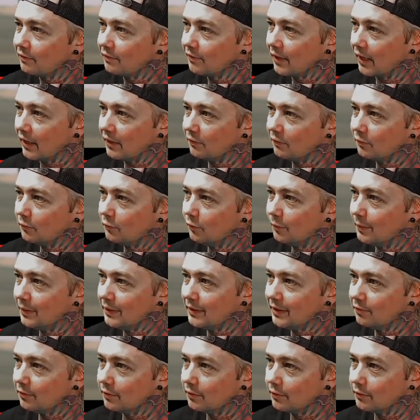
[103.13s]
I'm assuming
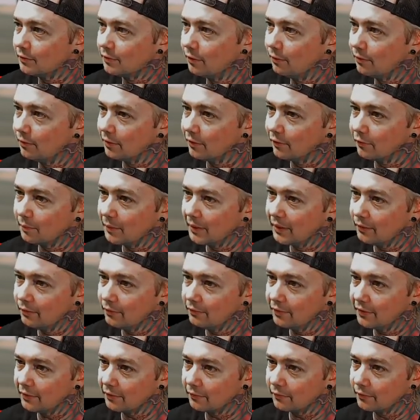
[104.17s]
these are the tuners, but it looks
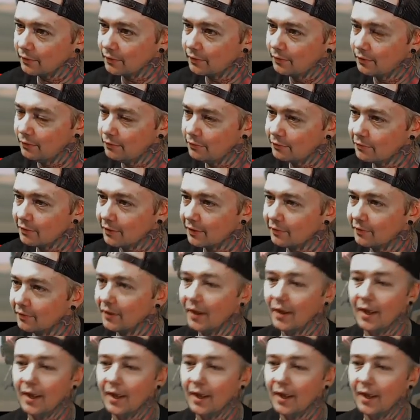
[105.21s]
like there's only two strings.